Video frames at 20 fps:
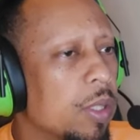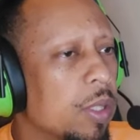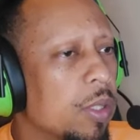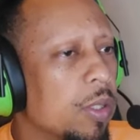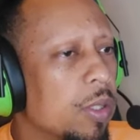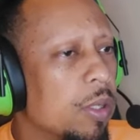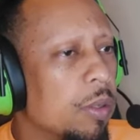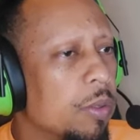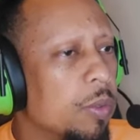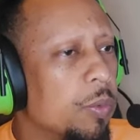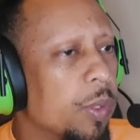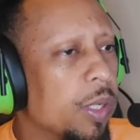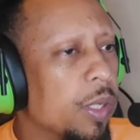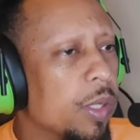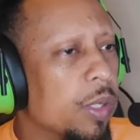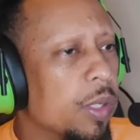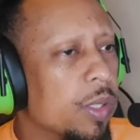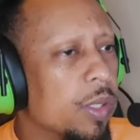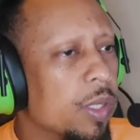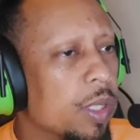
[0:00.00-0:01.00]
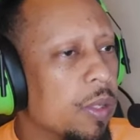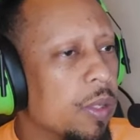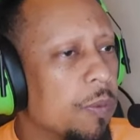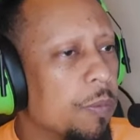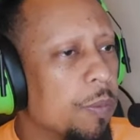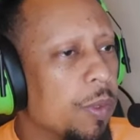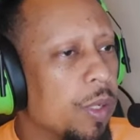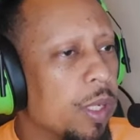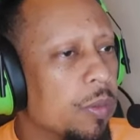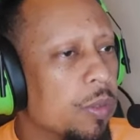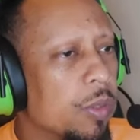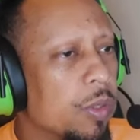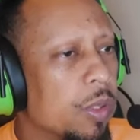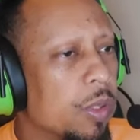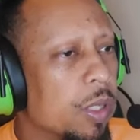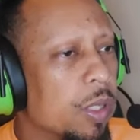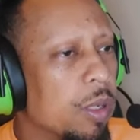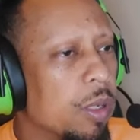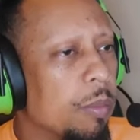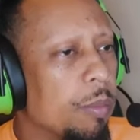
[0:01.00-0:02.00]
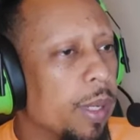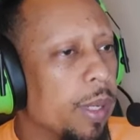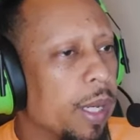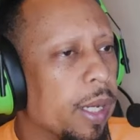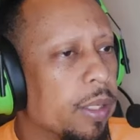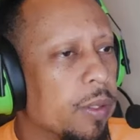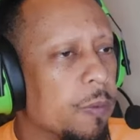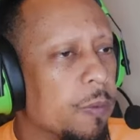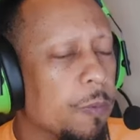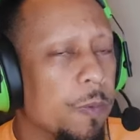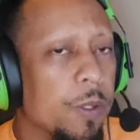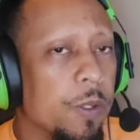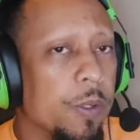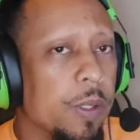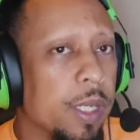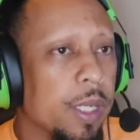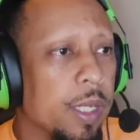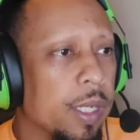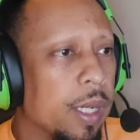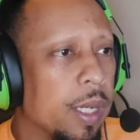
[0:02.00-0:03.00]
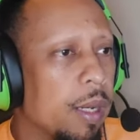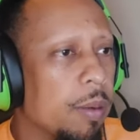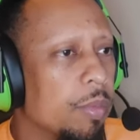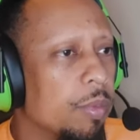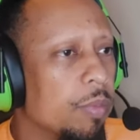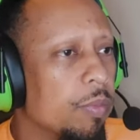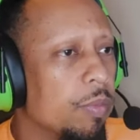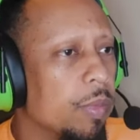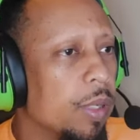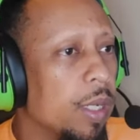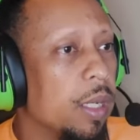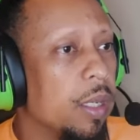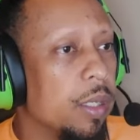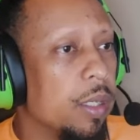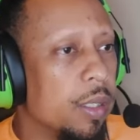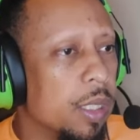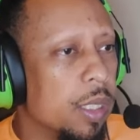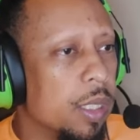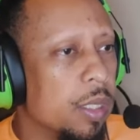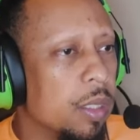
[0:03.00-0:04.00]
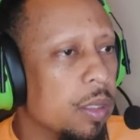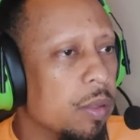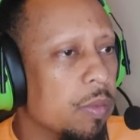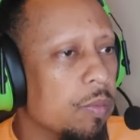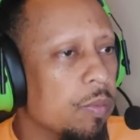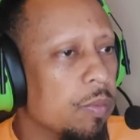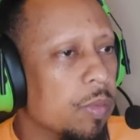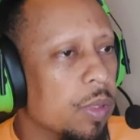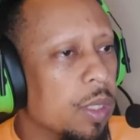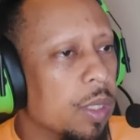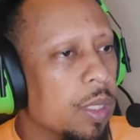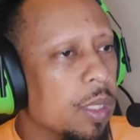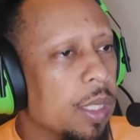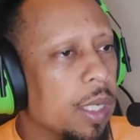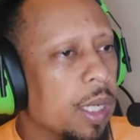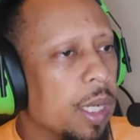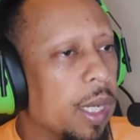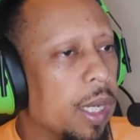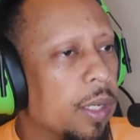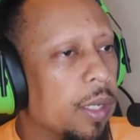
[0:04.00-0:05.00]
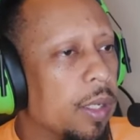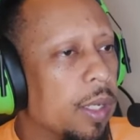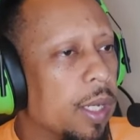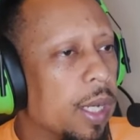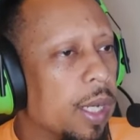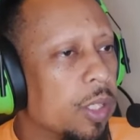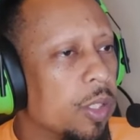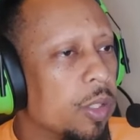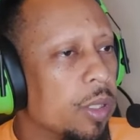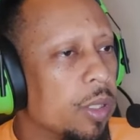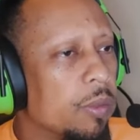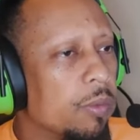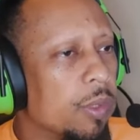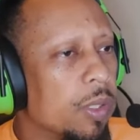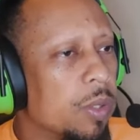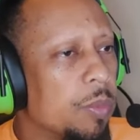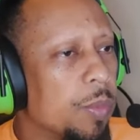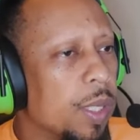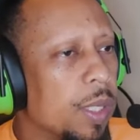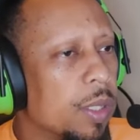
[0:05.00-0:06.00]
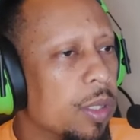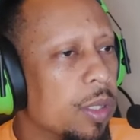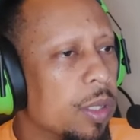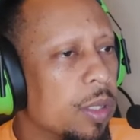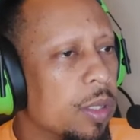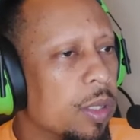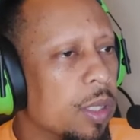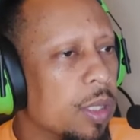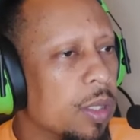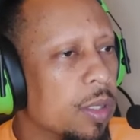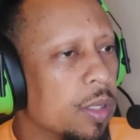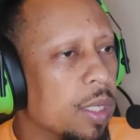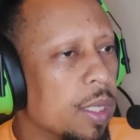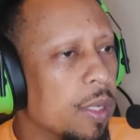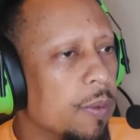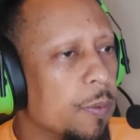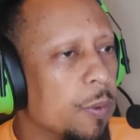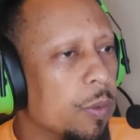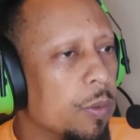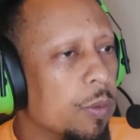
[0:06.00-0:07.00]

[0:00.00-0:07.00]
So I was waiting to see if price was going to come back to fill that gap, and it did. And it actually respected this level